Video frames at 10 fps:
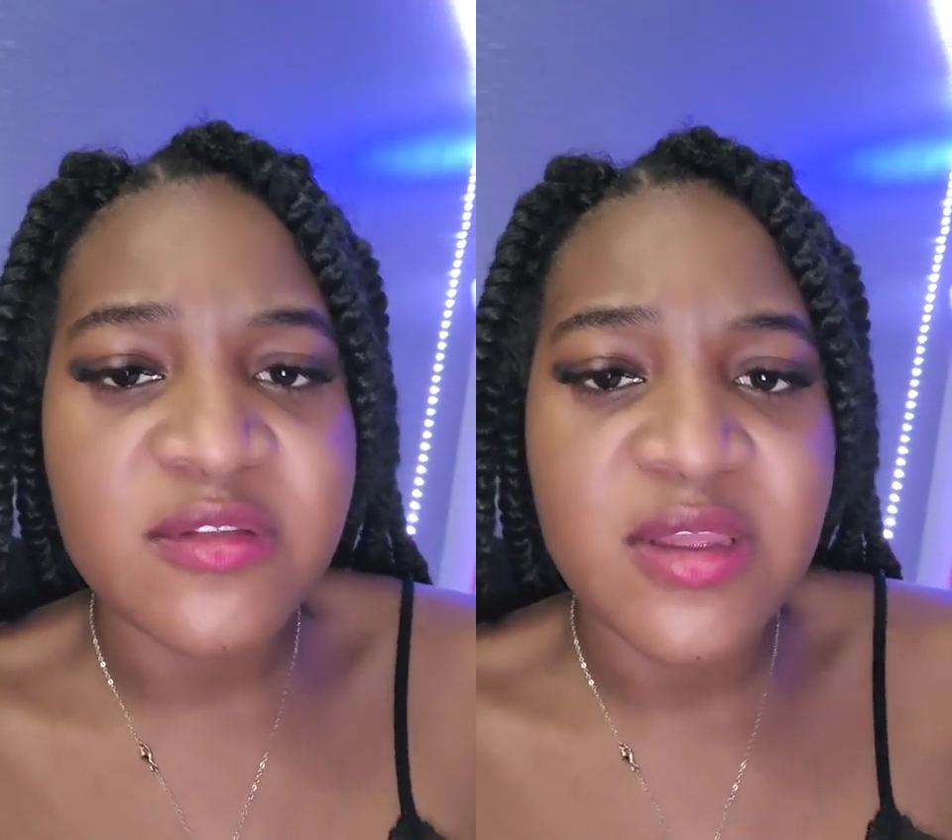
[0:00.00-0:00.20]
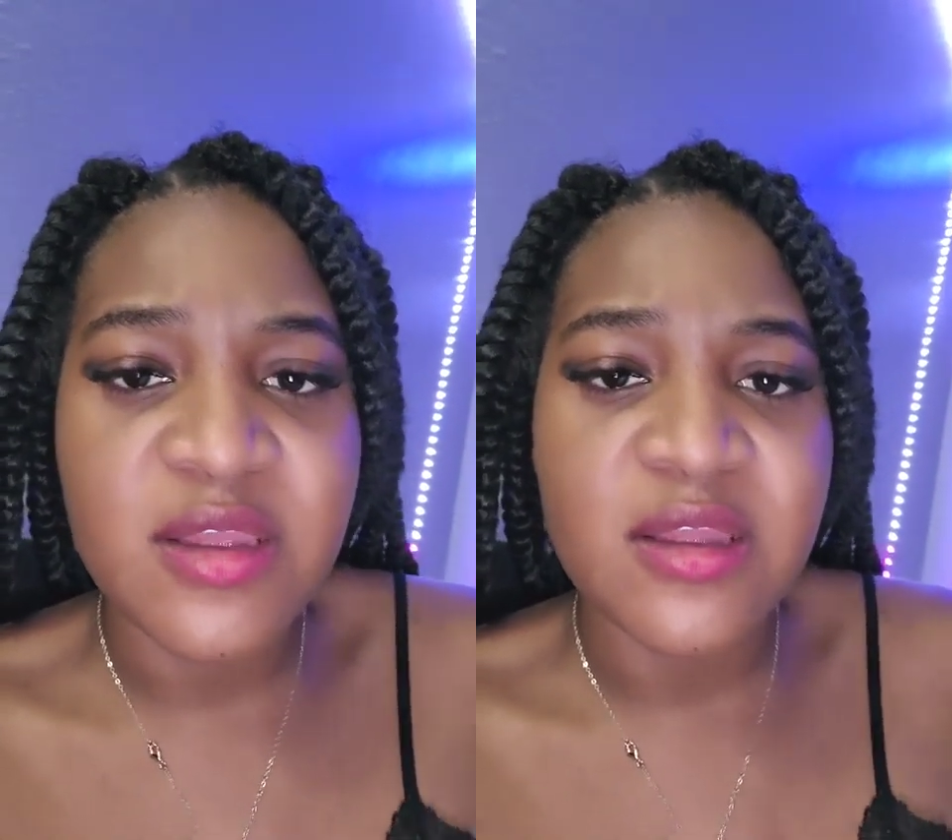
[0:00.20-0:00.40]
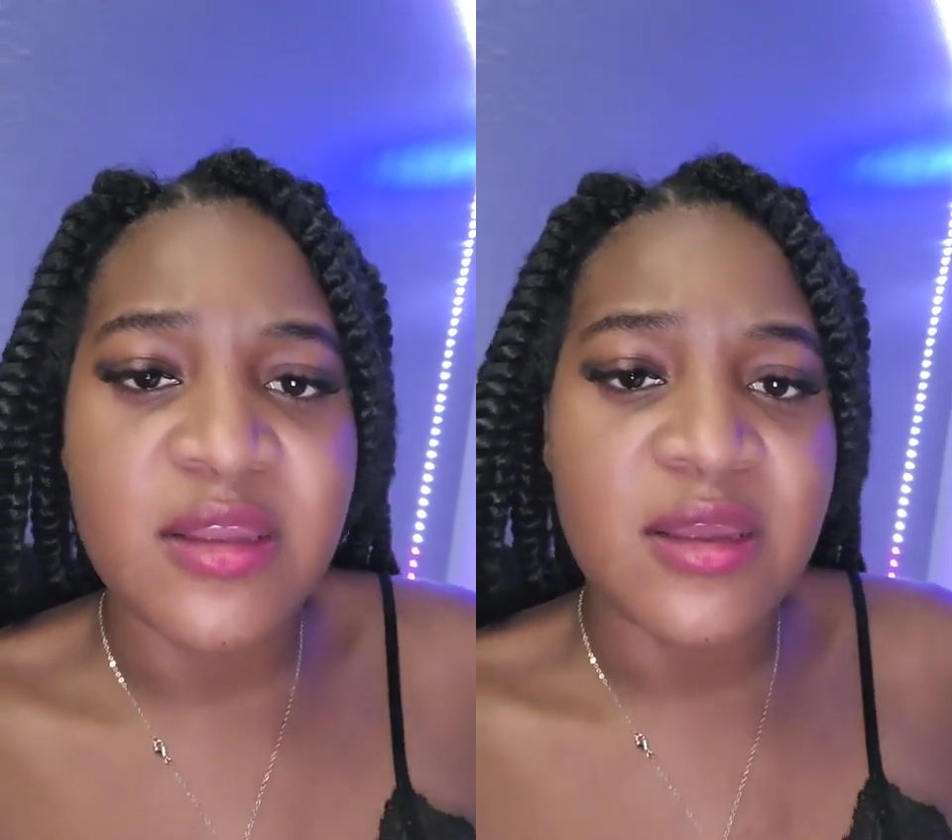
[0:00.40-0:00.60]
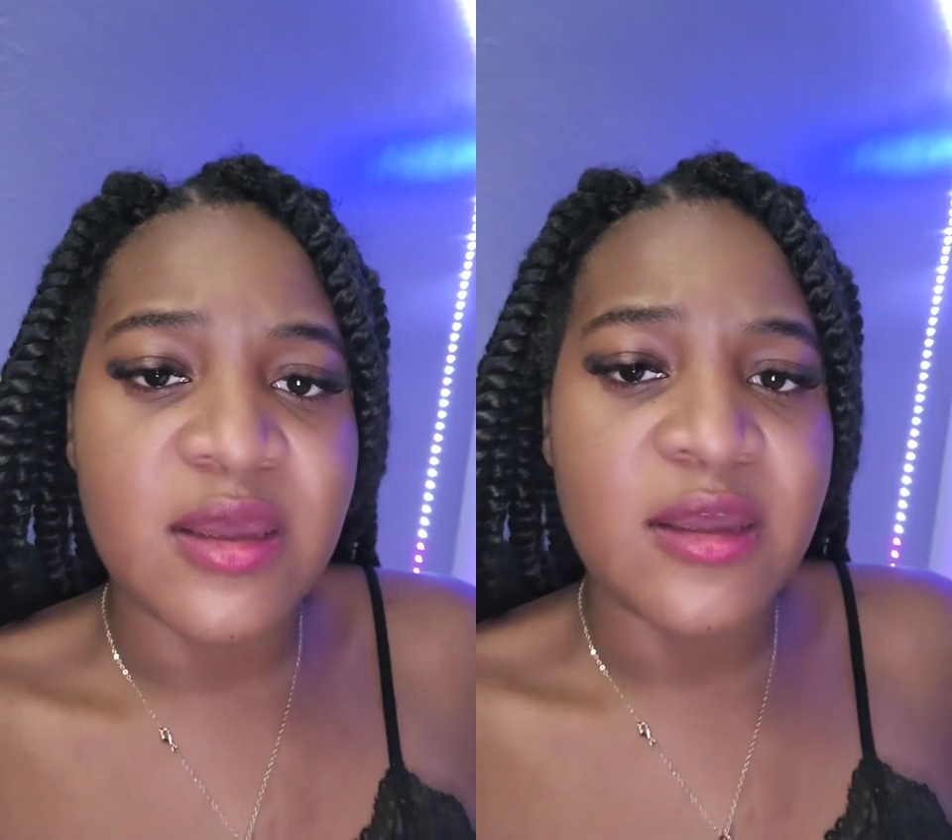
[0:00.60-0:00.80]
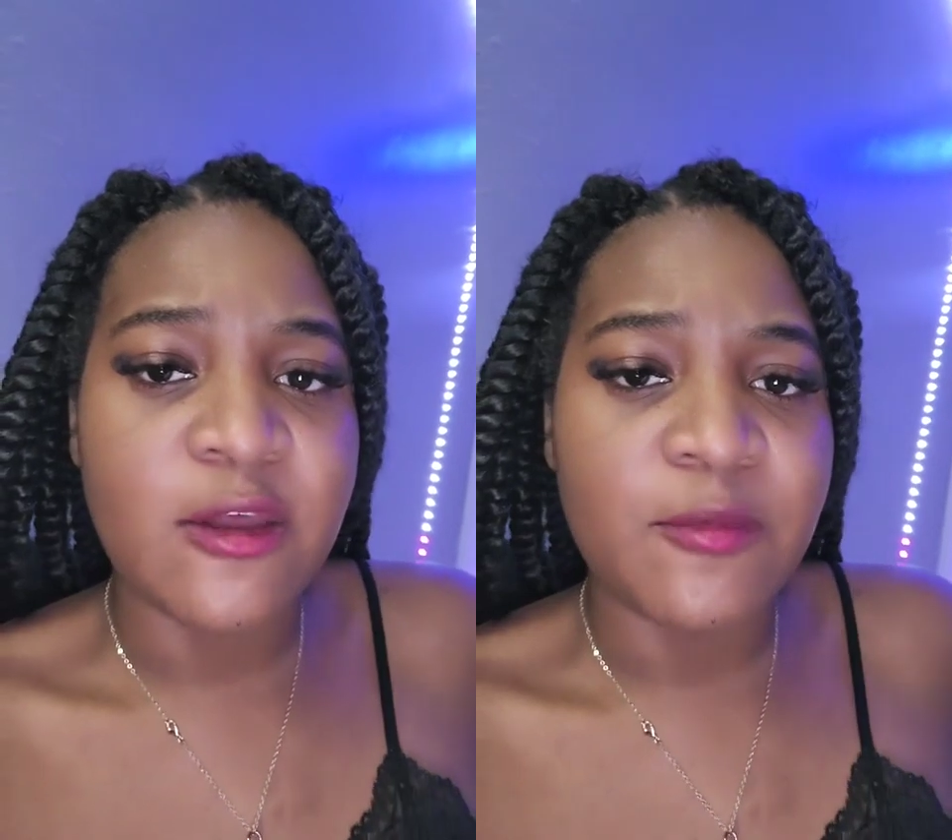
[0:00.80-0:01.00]
say,
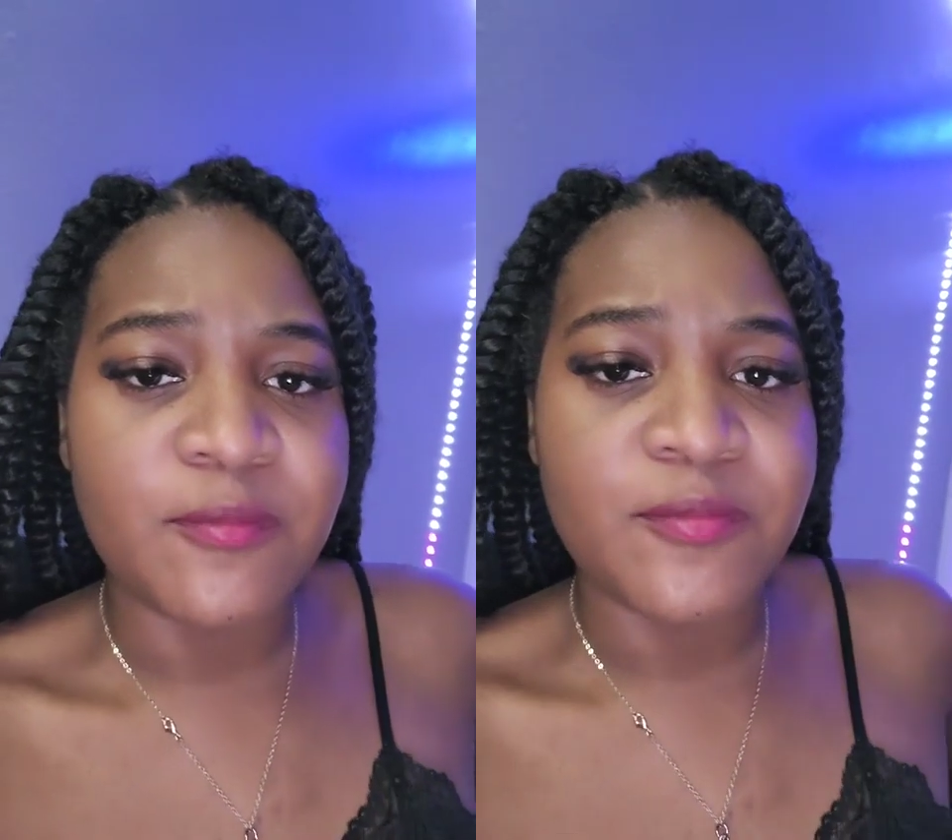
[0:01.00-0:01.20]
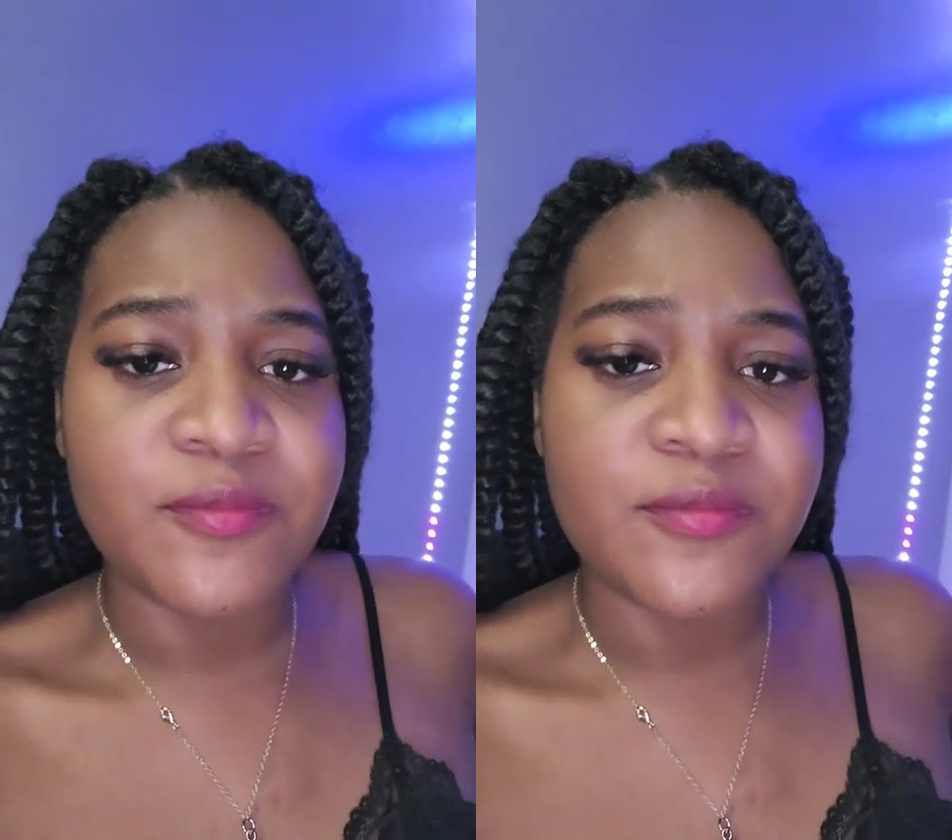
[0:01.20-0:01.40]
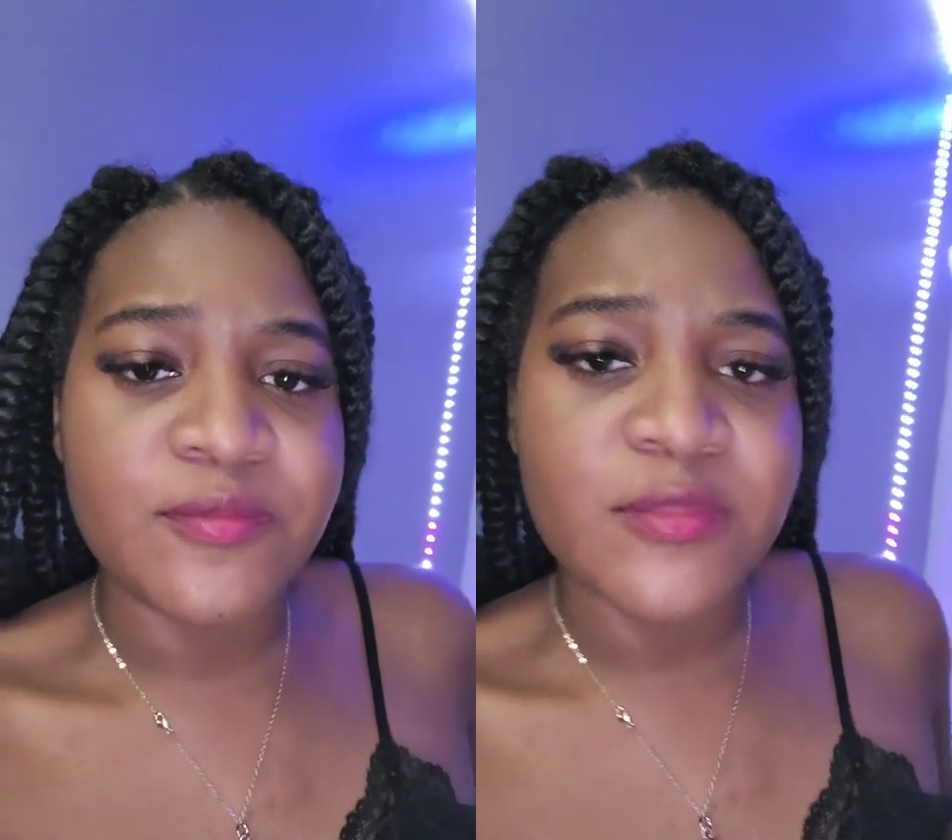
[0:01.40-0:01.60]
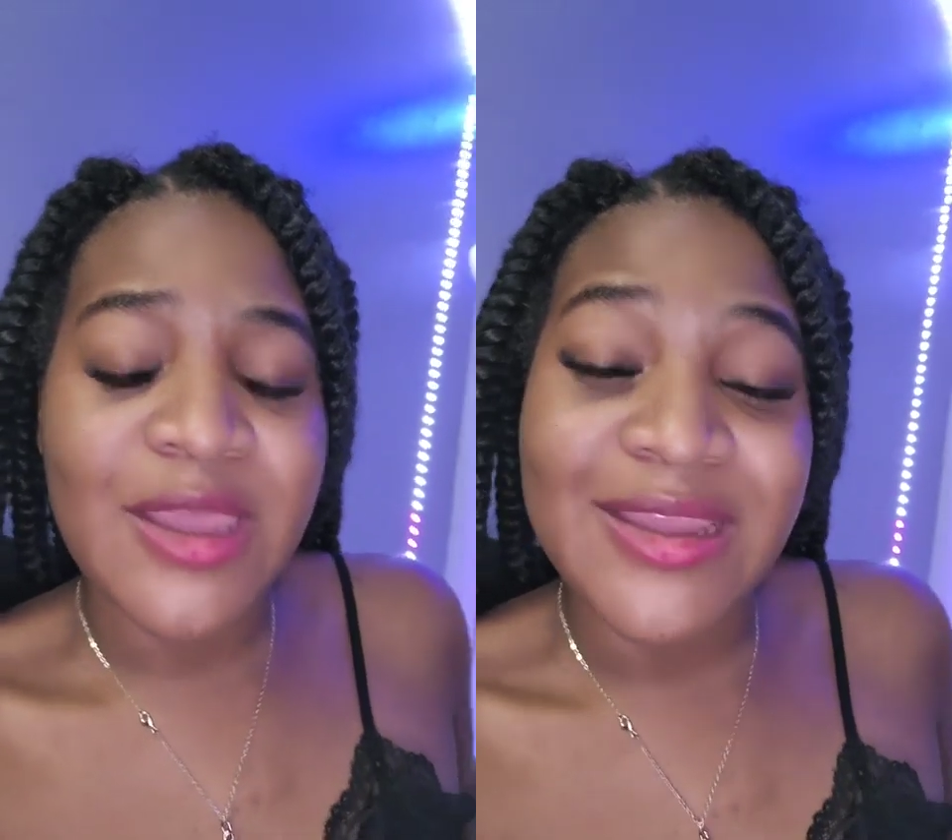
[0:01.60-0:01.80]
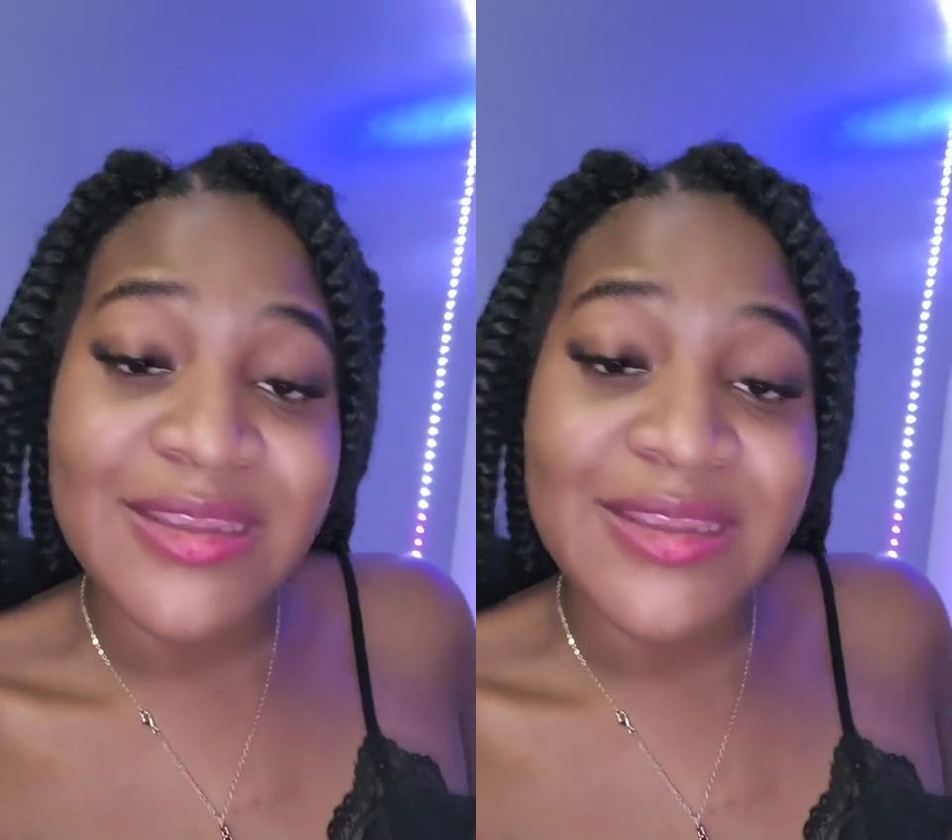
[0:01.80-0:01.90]
I